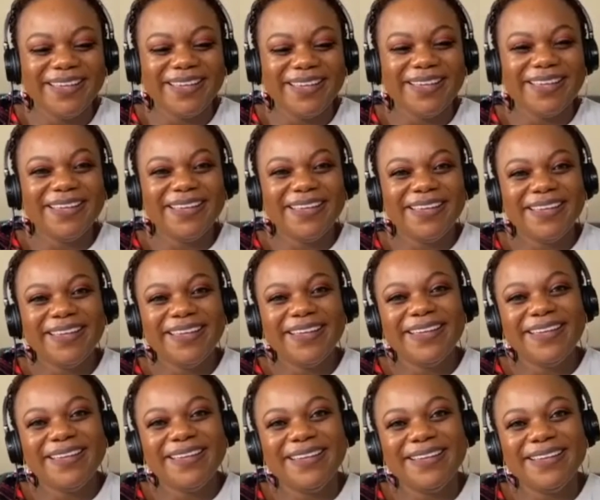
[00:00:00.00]

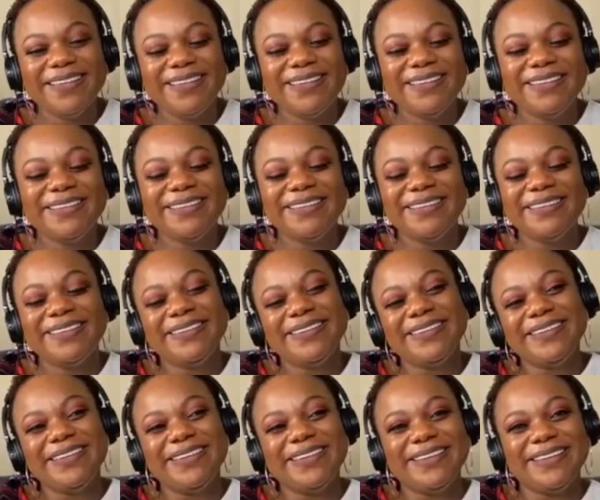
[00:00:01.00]

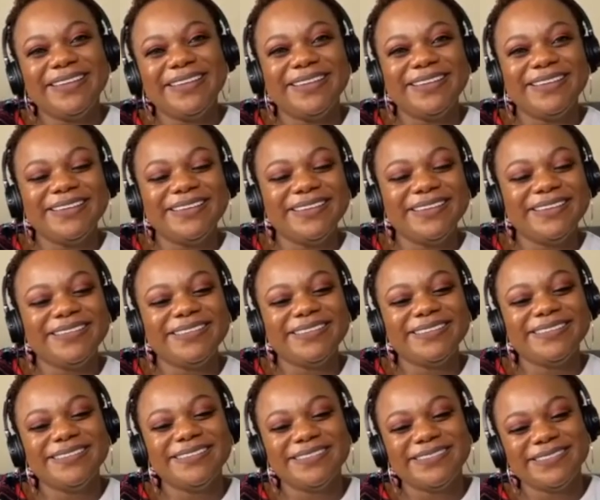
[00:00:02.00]

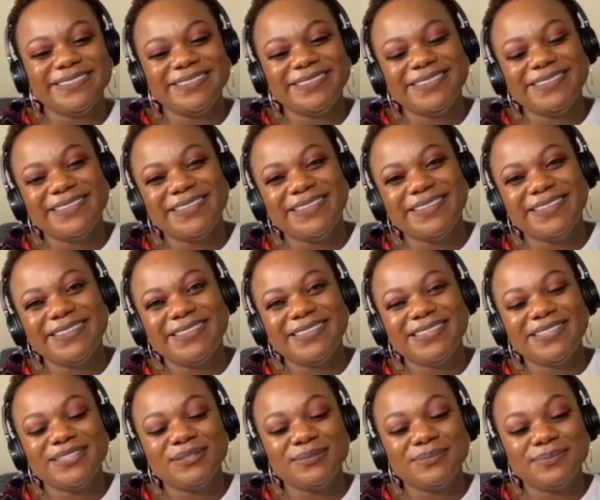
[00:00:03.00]

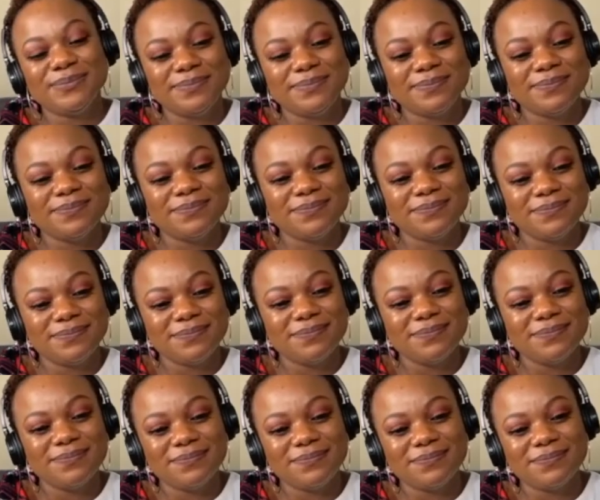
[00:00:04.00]

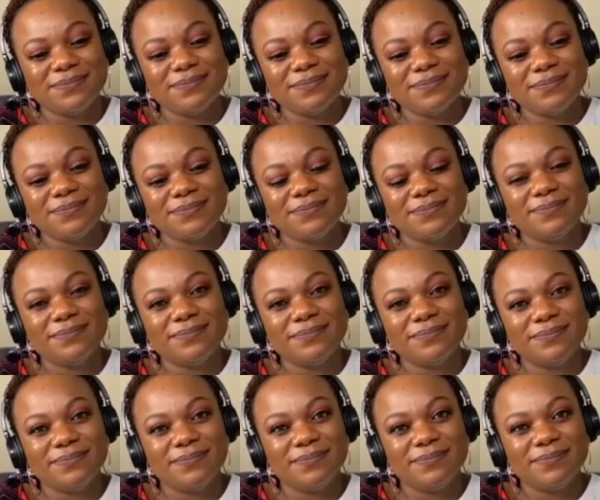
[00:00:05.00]

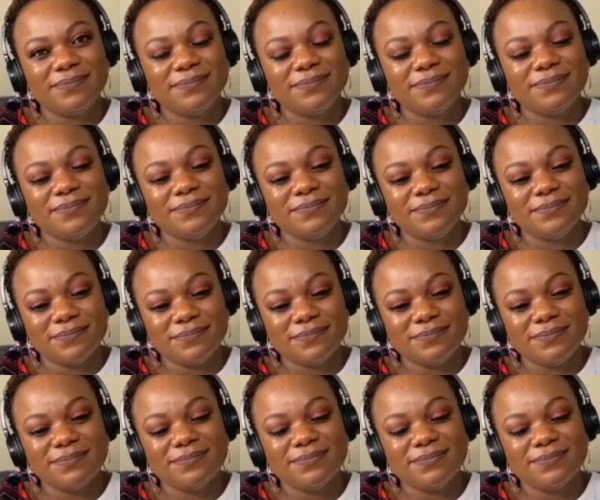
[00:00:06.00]
[no speech]